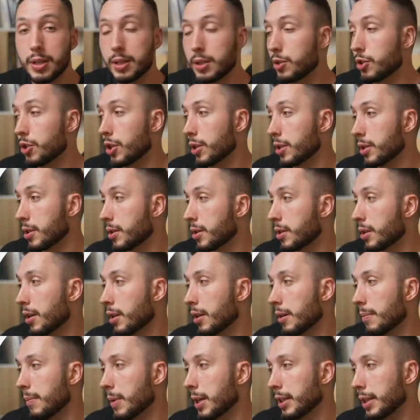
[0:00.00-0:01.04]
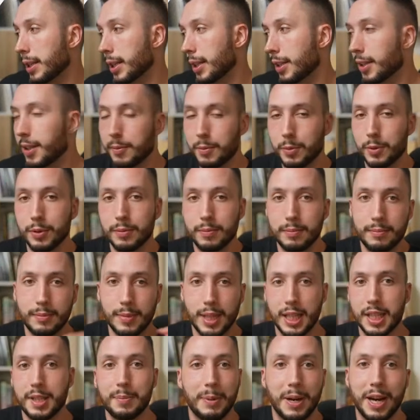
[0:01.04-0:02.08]
It's just a link that will
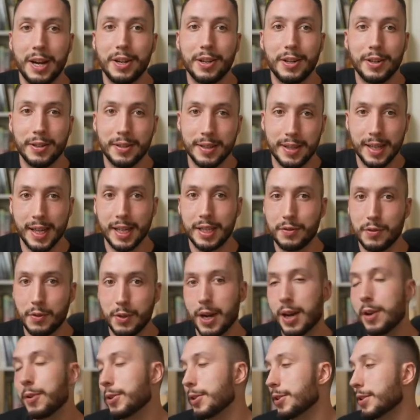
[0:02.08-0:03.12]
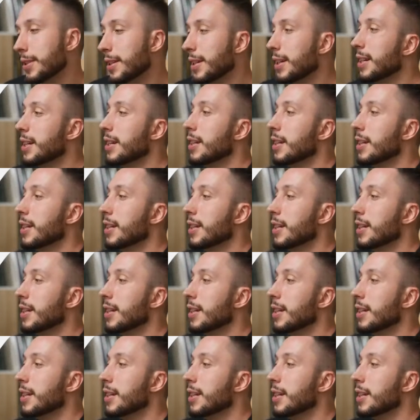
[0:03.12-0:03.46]
expire in the next few hours.